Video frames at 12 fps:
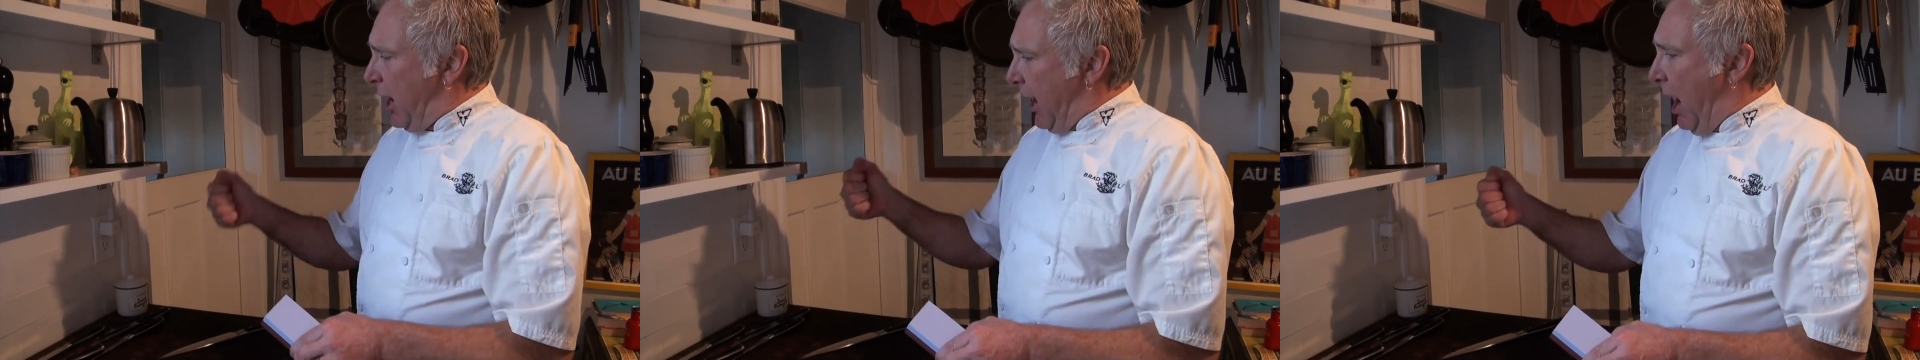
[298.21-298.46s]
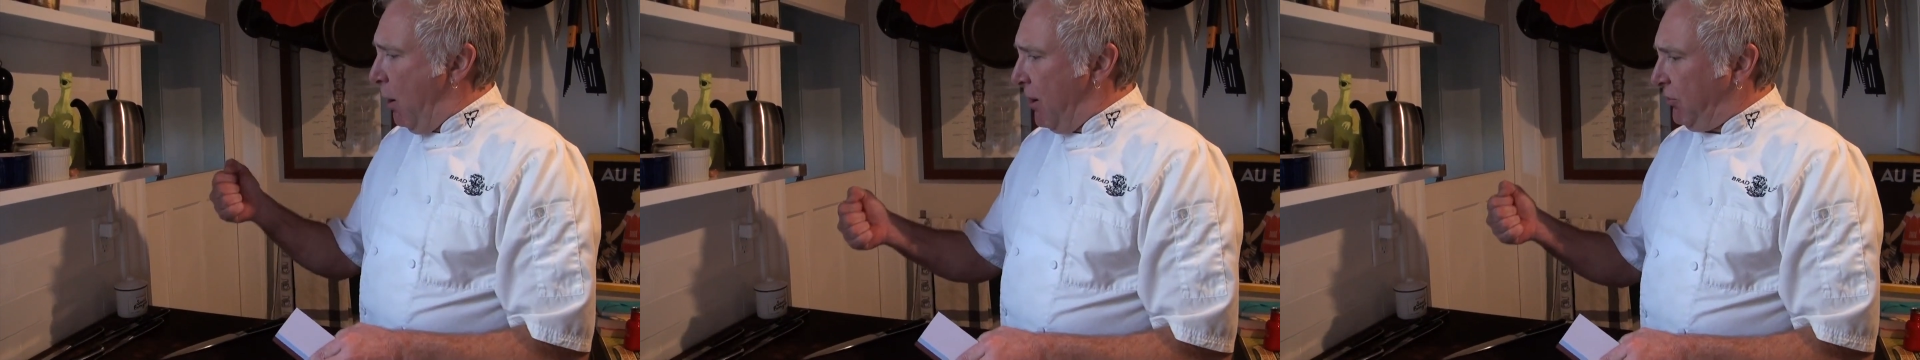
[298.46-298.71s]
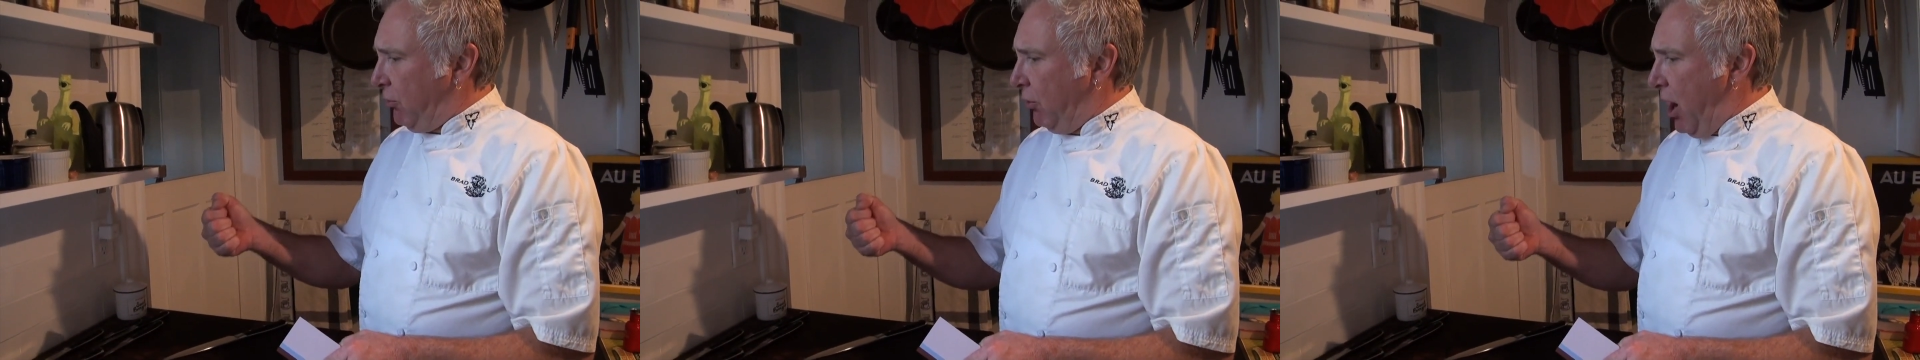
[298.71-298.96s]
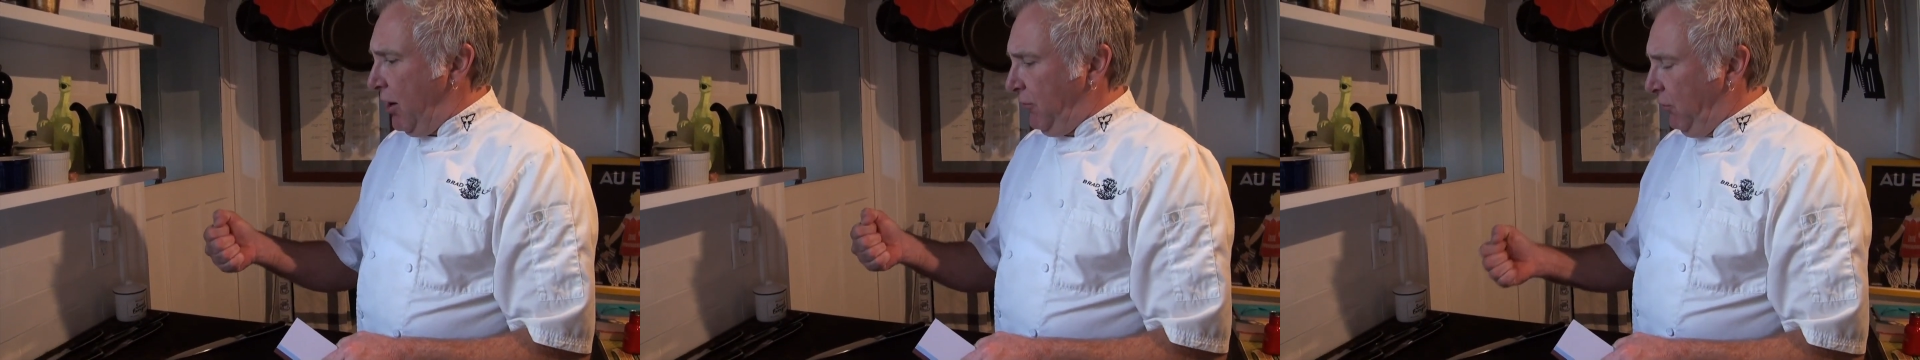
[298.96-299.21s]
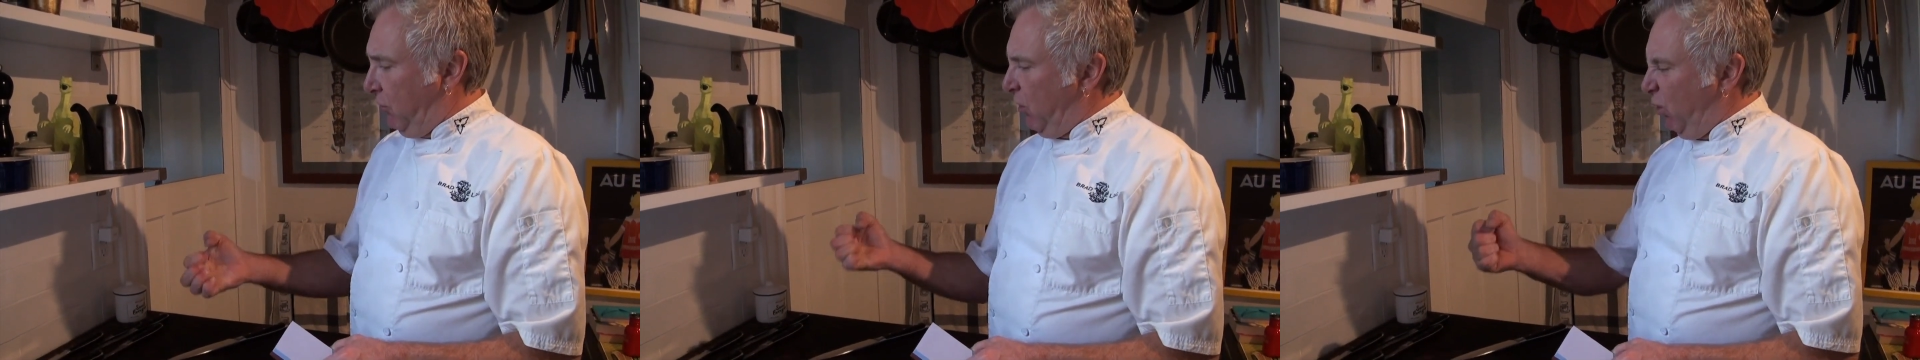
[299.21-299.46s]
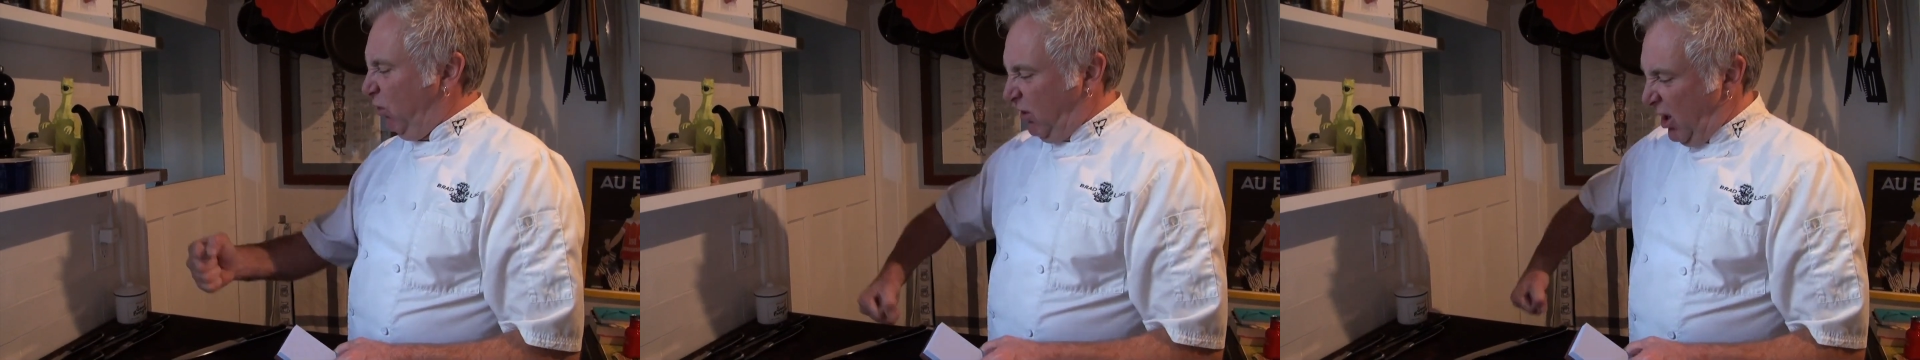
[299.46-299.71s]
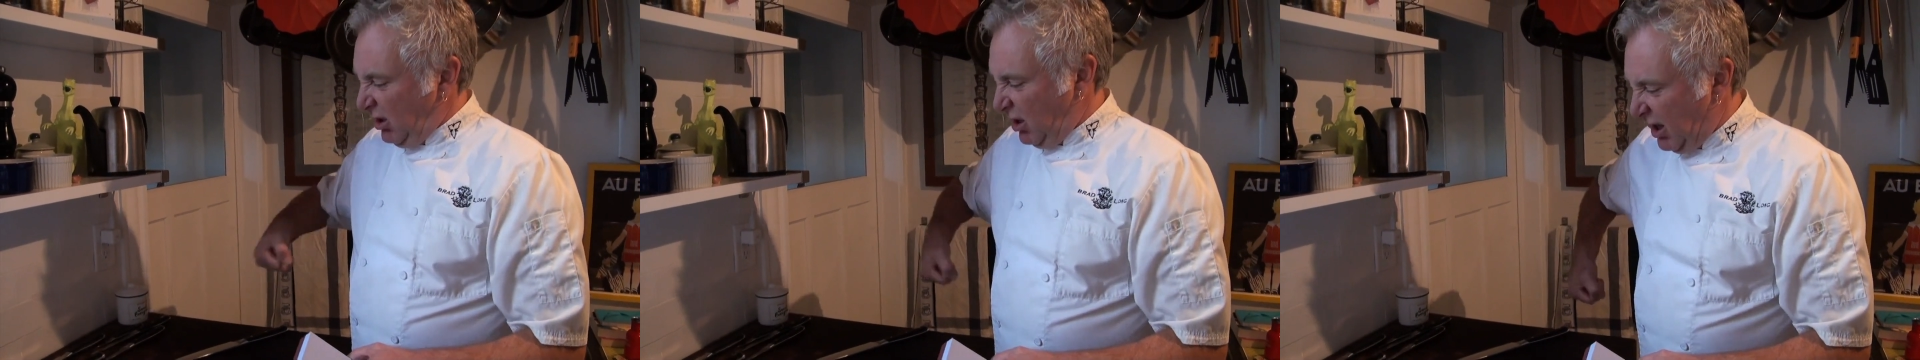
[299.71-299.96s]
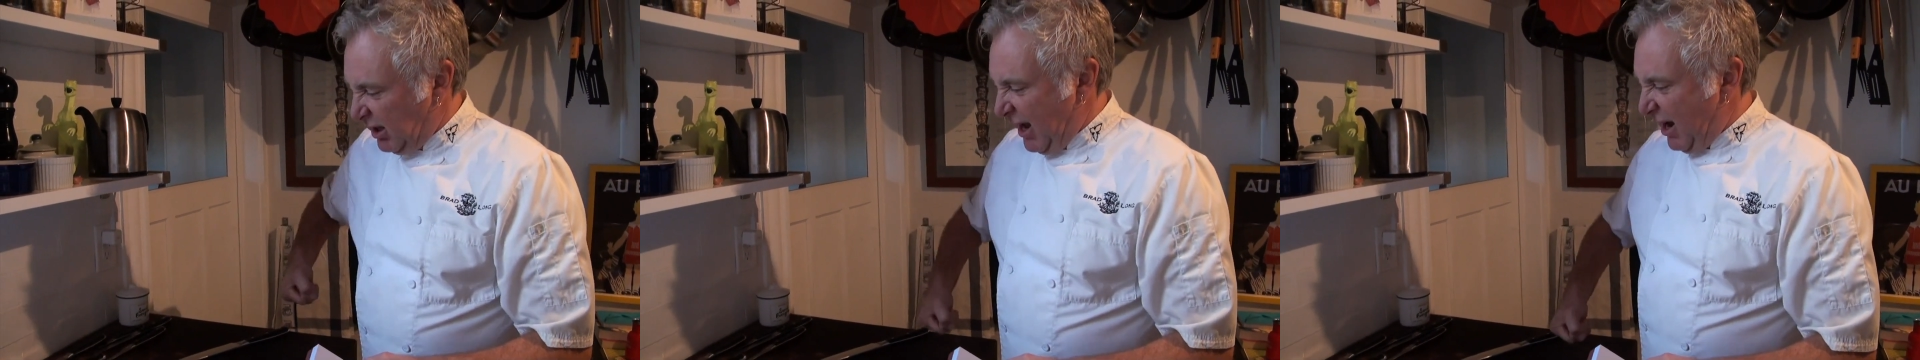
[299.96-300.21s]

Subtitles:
on how much your knife is used and